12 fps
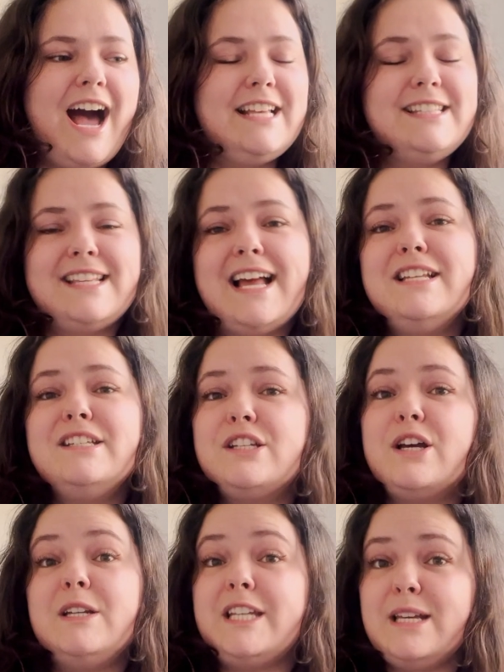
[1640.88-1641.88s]
I send
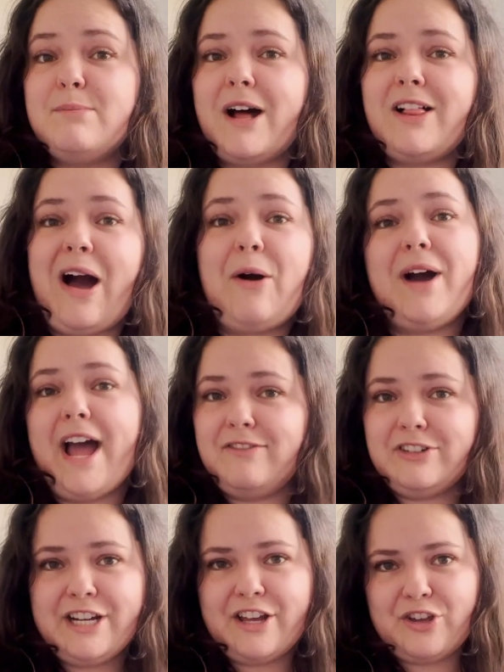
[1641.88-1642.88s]
an email out
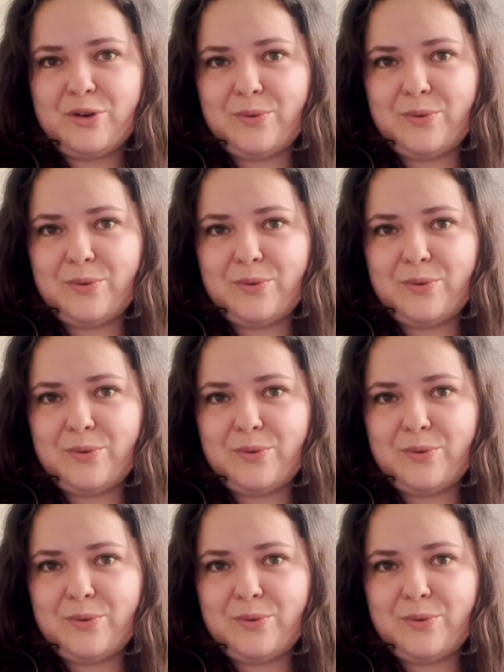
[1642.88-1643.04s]
every other